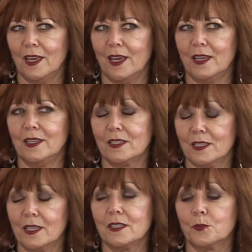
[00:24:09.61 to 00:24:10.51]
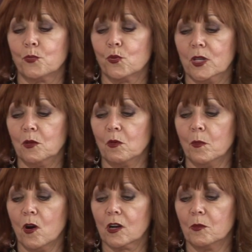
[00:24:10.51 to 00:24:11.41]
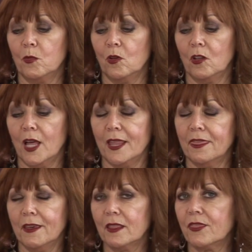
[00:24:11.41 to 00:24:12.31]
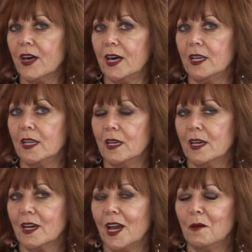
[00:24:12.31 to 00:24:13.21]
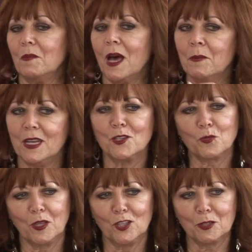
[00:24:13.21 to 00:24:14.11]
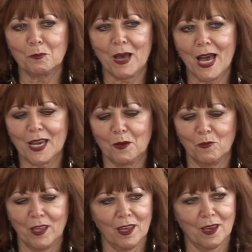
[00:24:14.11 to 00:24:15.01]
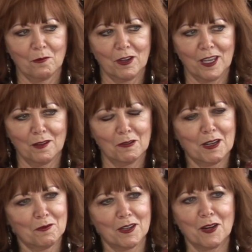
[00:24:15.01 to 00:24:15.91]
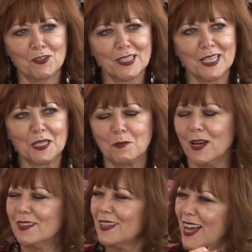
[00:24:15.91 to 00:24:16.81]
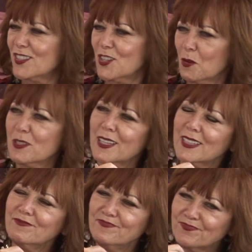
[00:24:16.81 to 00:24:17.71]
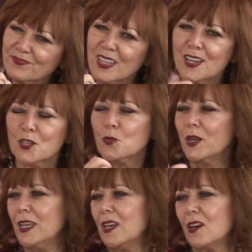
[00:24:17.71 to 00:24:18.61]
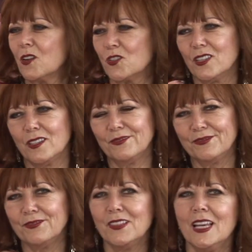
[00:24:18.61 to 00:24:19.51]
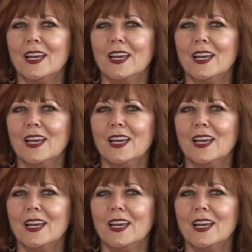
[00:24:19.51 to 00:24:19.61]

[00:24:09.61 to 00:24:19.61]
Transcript: it's pretty remarkable. I think that, as we look back when I was thinking about last year, I was thinking, 20 years, you know,